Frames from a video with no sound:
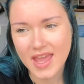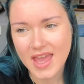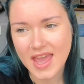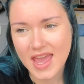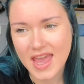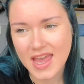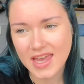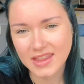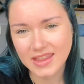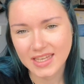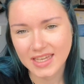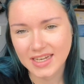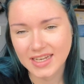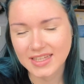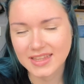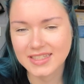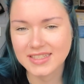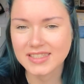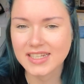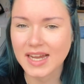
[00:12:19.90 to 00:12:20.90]
then
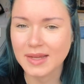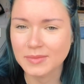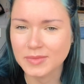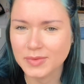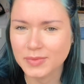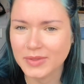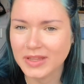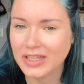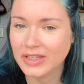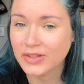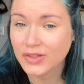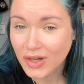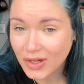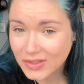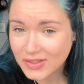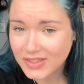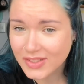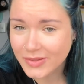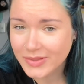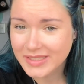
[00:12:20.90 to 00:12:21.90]
in the times when they're
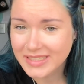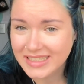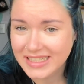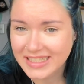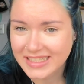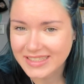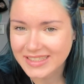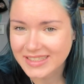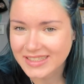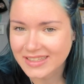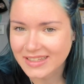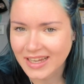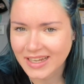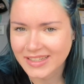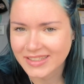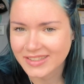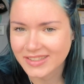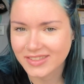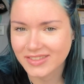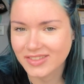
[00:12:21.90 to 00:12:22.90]
not so intense,
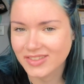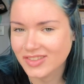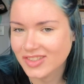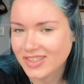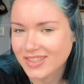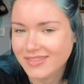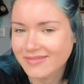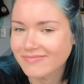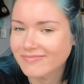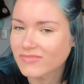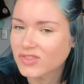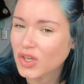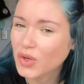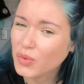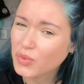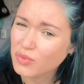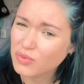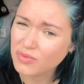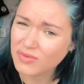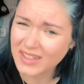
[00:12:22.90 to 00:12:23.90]
they just
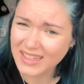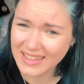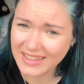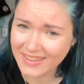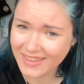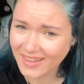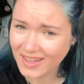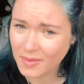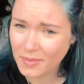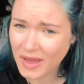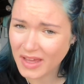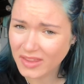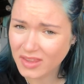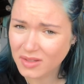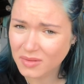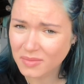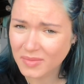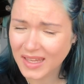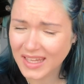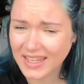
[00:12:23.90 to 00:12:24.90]
don't really think about
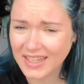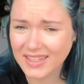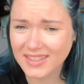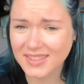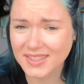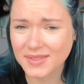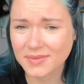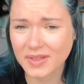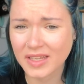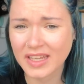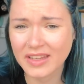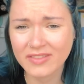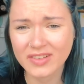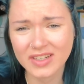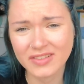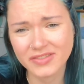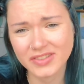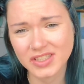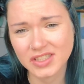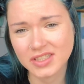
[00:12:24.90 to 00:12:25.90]
them, I guess,
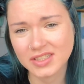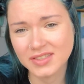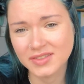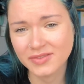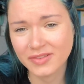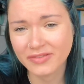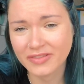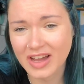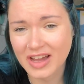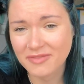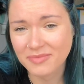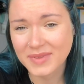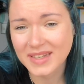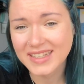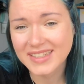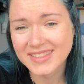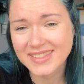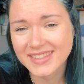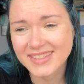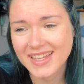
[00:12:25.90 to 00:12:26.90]
even if it's just for 5
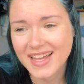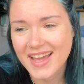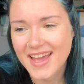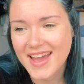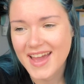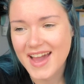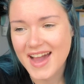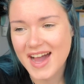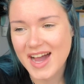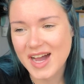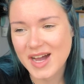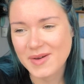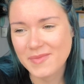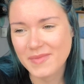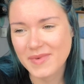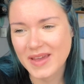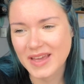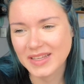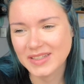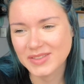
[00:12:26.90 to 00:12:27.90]
minutes.
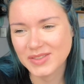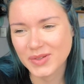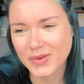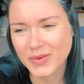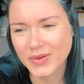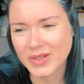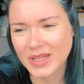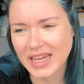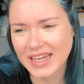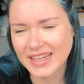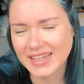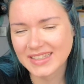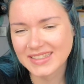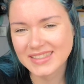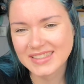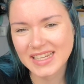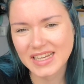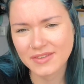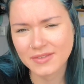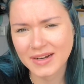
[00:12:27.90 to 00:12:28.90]
And so all I can
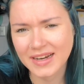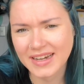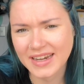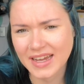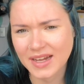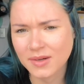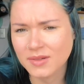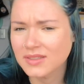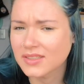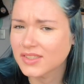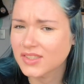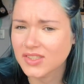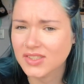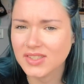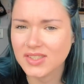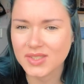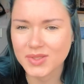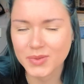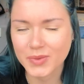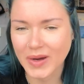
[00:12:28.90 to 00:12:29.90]
say right now is
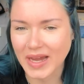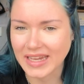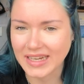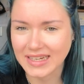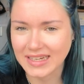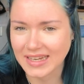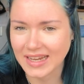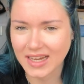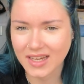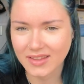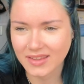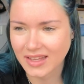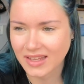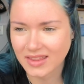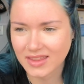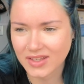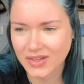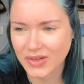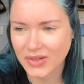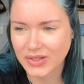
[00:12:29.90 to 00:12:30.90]
just to wait it out,
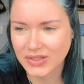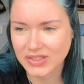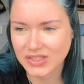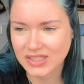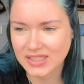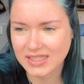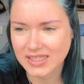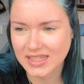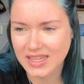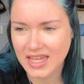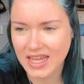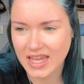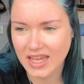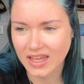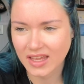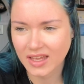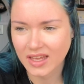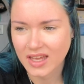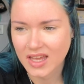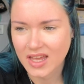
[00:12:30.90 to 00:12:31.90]
that the urges are there,